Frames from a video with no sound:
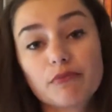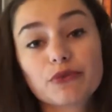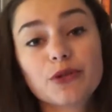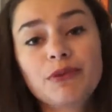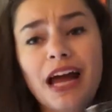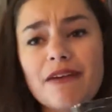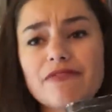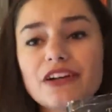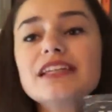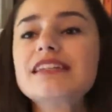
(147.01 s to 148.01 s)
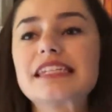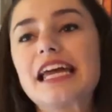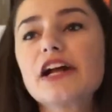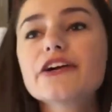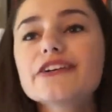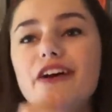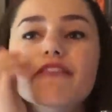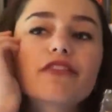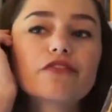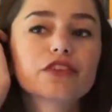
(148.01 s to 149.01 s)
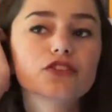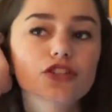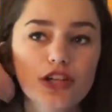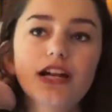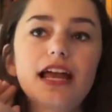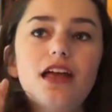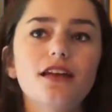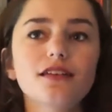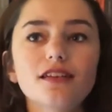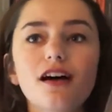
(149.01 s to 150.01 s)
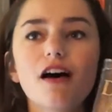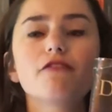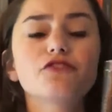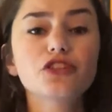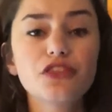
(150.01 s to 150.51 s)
Ruby. I'm very scared of the future and of